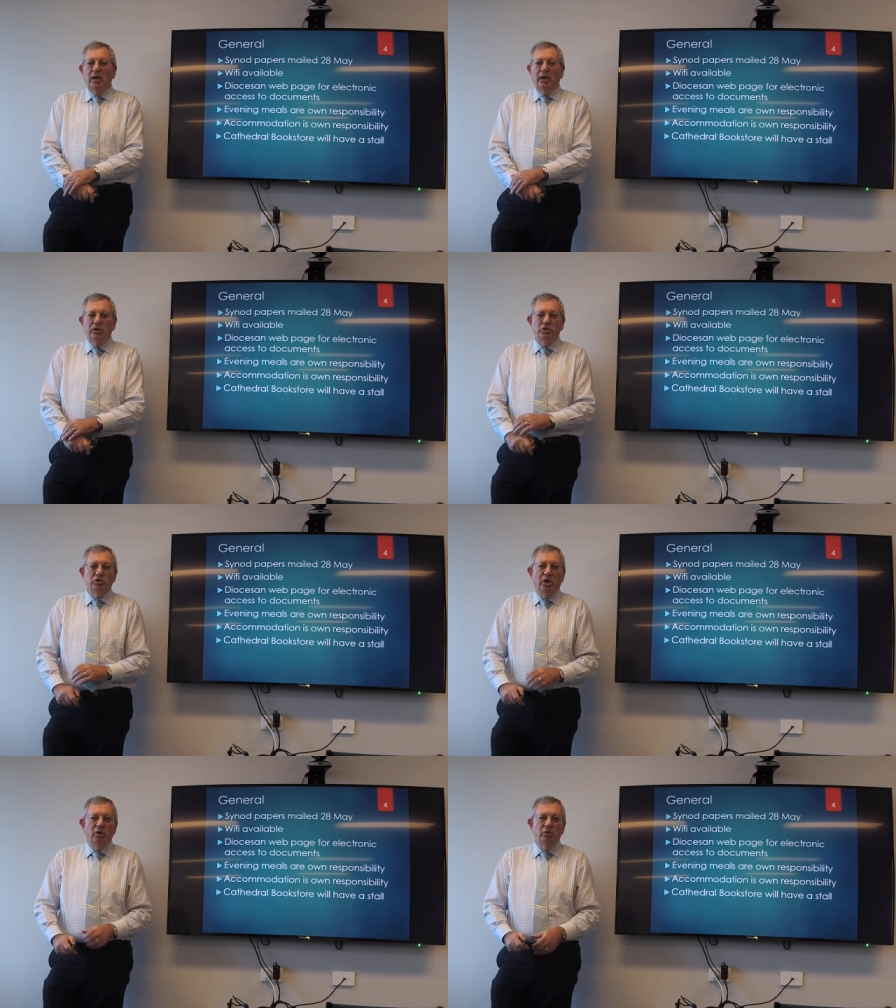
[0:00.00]
and
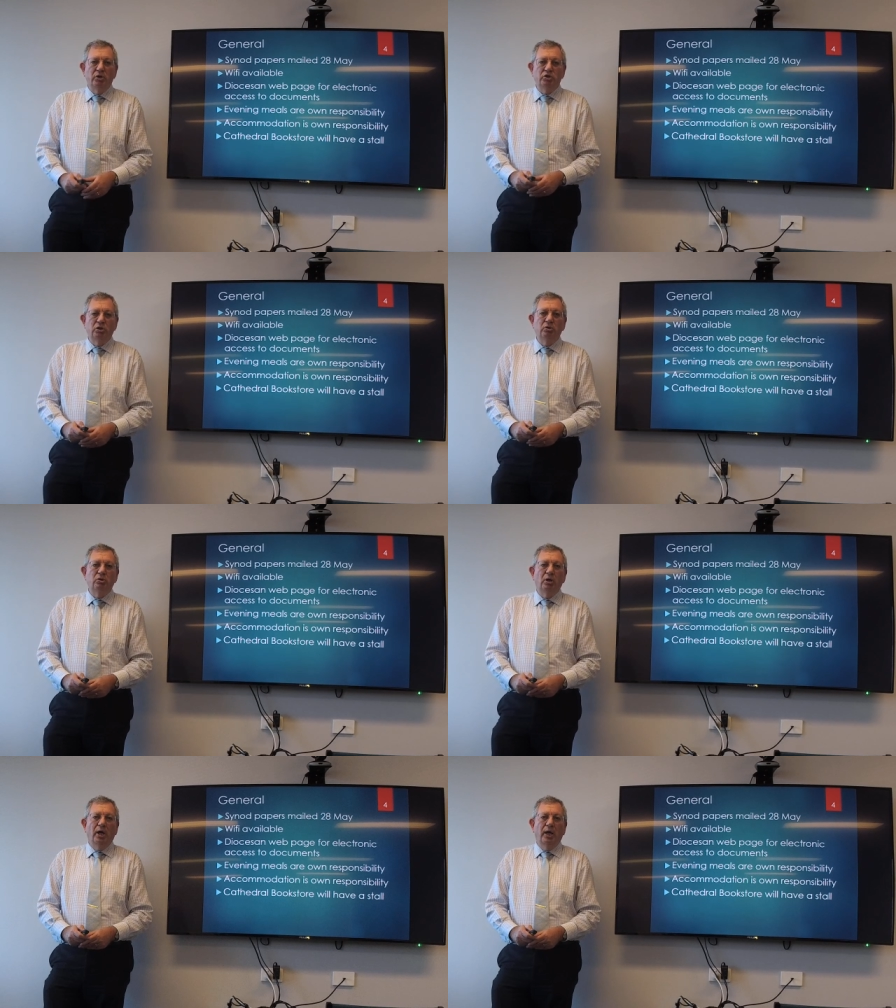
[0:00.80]
so that you can
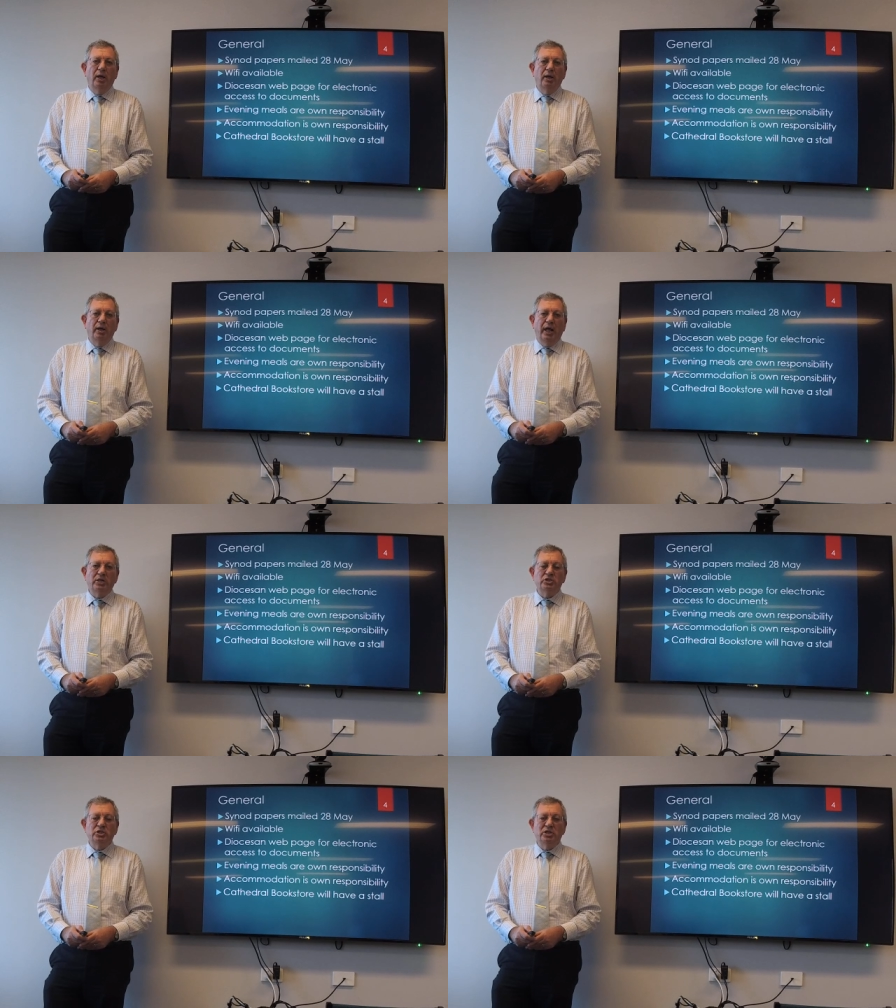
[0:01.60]

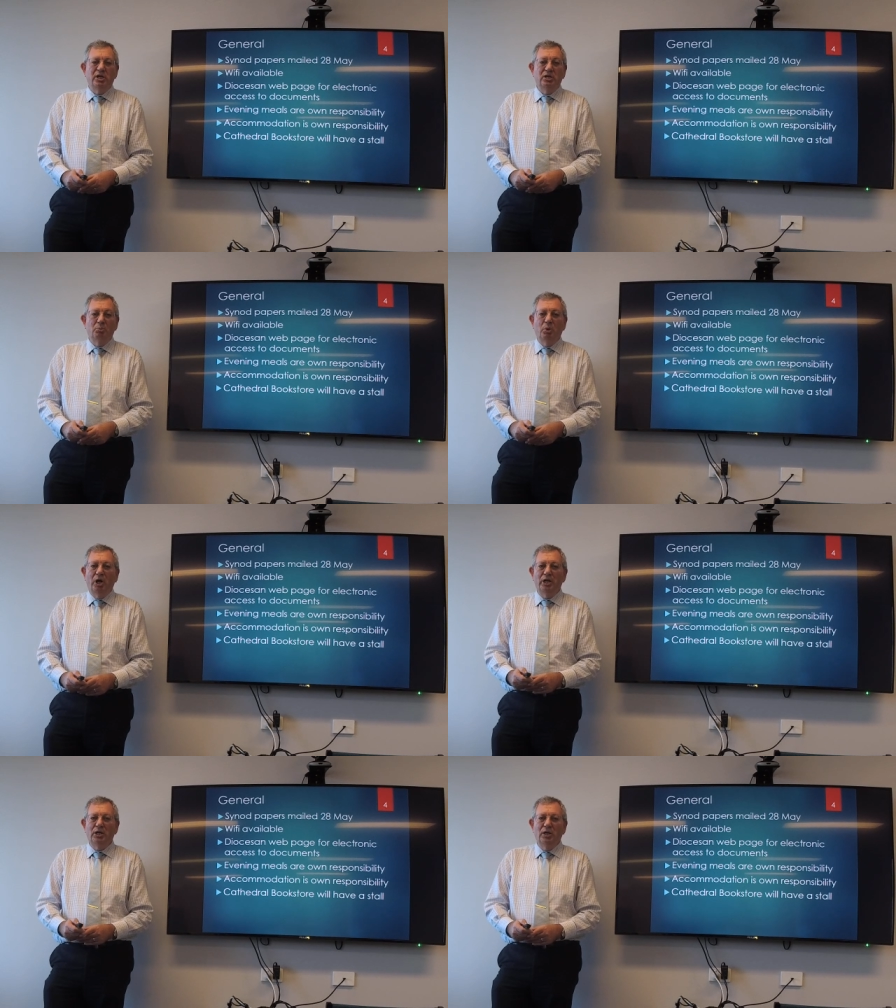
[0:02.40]
access that in your
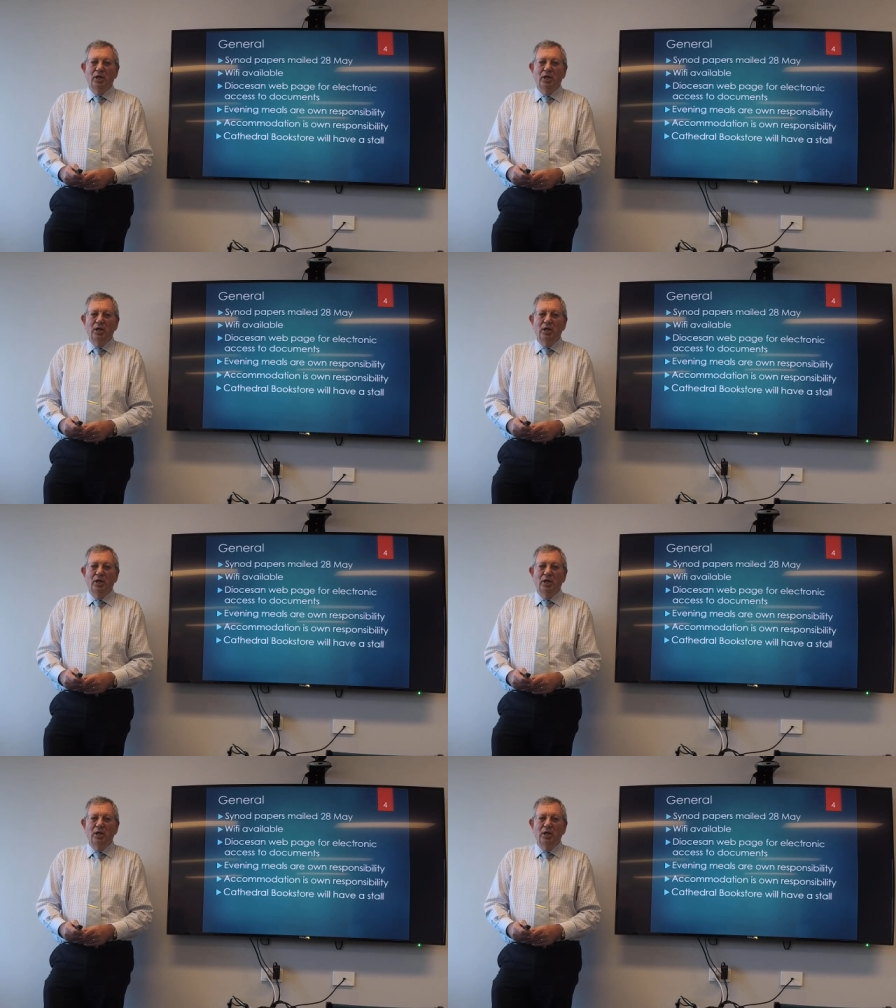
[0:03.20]
break.